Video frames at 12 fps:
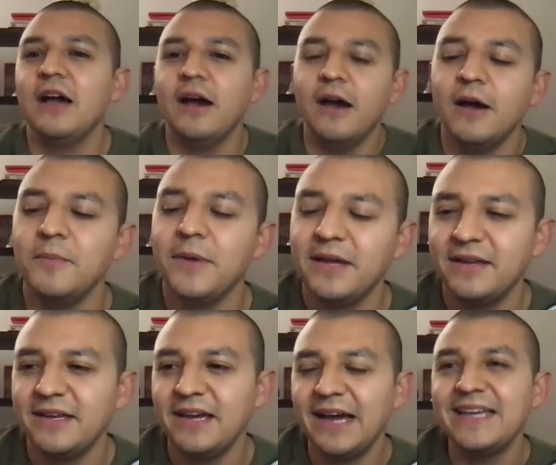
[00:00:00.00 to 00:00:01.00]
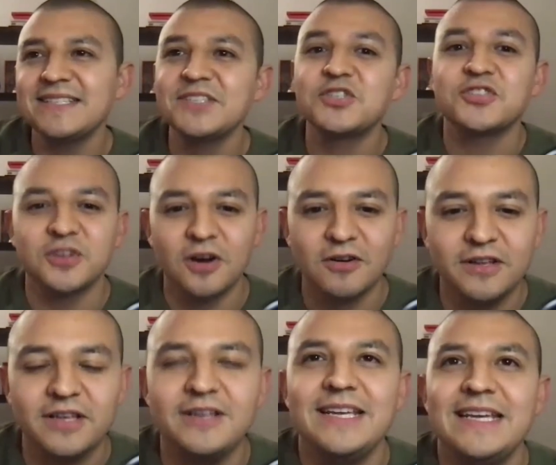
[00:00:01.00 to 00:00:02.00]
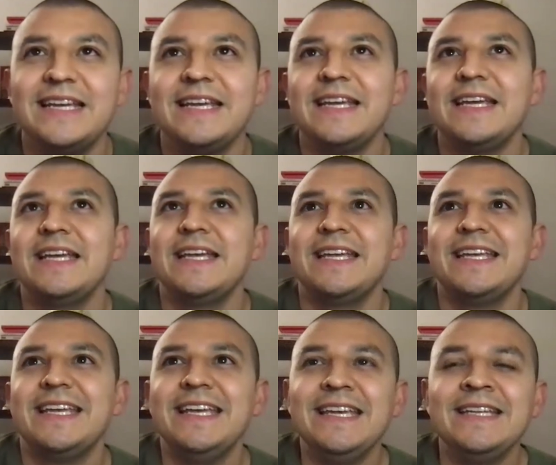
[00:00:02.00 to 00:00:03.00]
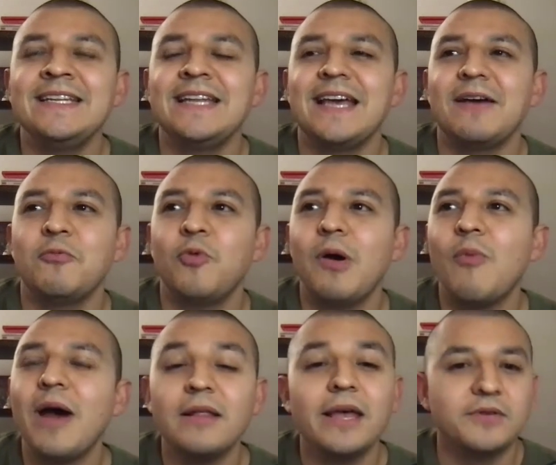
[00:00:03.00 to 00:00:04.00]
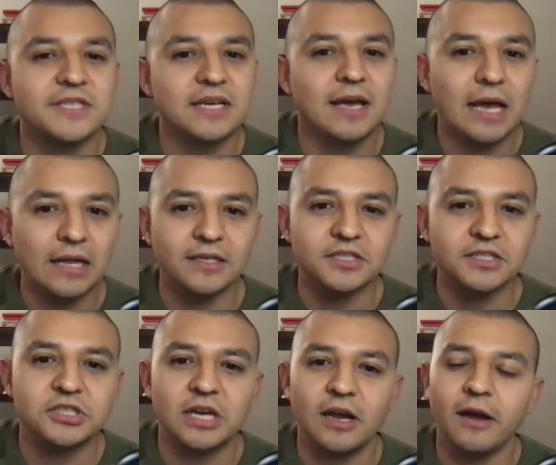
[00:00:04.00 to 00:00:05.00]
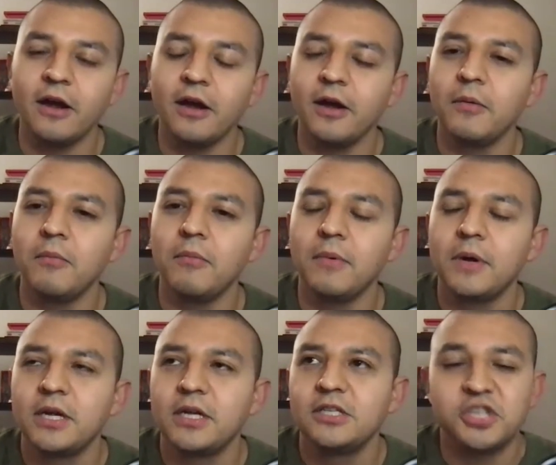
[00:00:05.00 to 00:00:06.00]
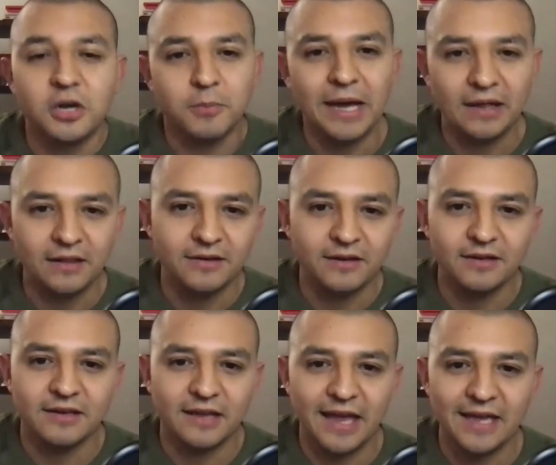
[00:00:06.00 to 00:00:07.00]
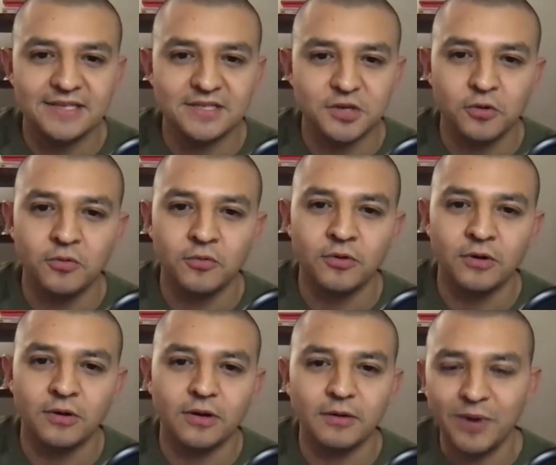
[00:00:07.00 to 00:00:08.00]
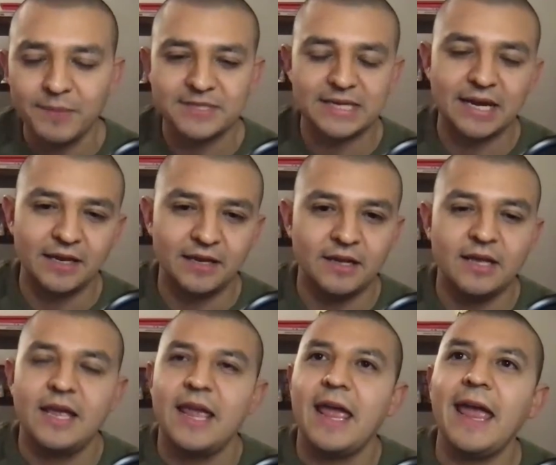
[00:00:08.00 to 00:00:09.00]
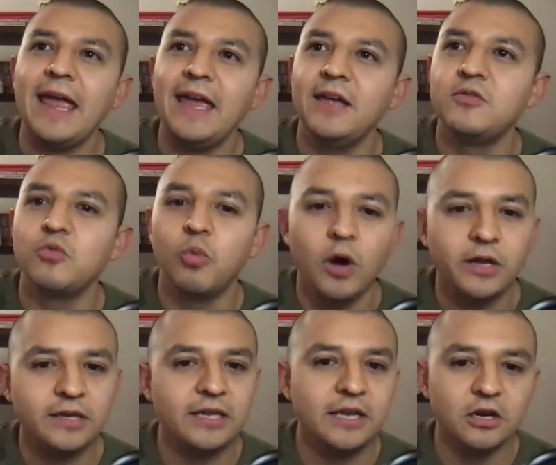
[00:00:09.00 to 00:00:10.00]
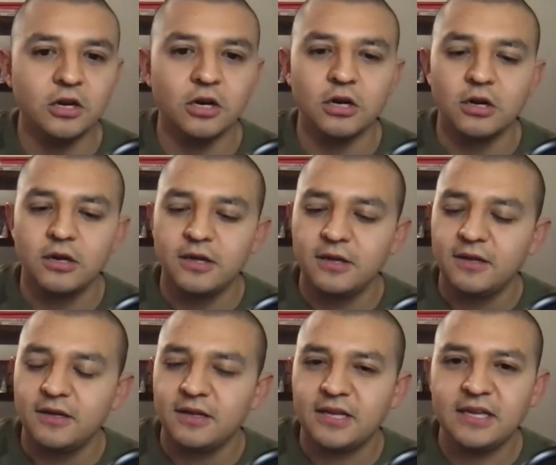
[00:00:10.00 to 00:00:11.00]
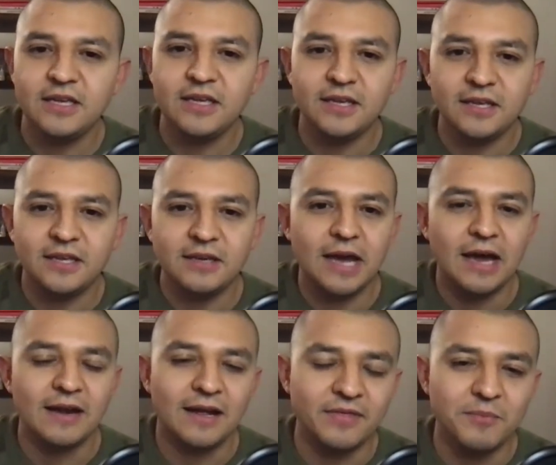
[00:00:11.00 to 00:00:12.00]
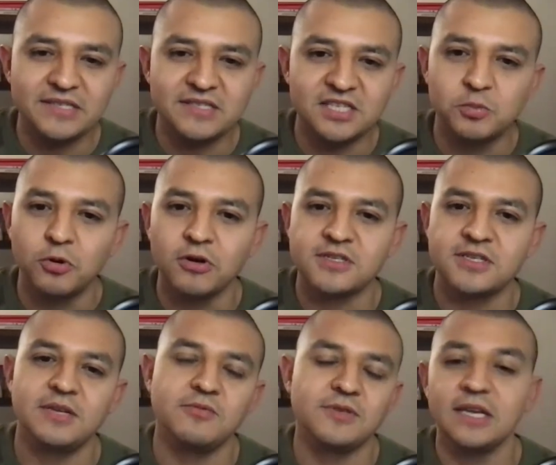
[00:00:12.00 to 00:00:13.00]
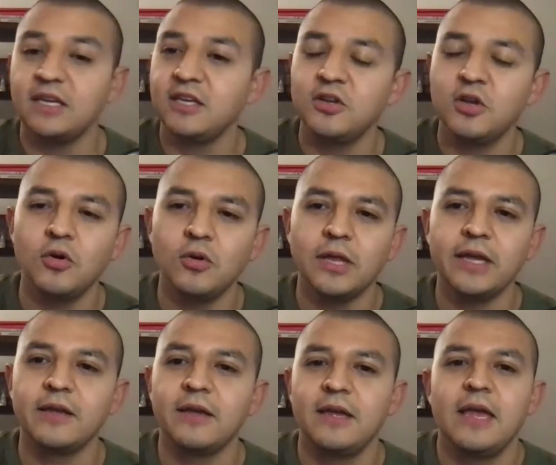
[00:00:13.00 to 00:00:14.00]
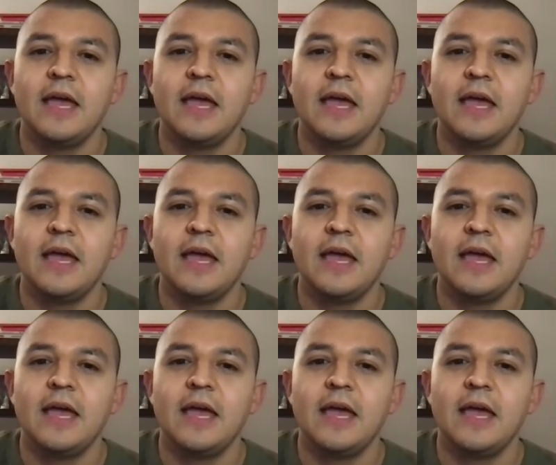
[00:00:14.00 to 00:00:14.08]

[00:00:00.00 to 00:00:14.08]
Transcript: um, I guess it started in while I was in college. Um, Chuck Palahniuk has his own website. And one year he he got on the message boards and he was like, you know, like,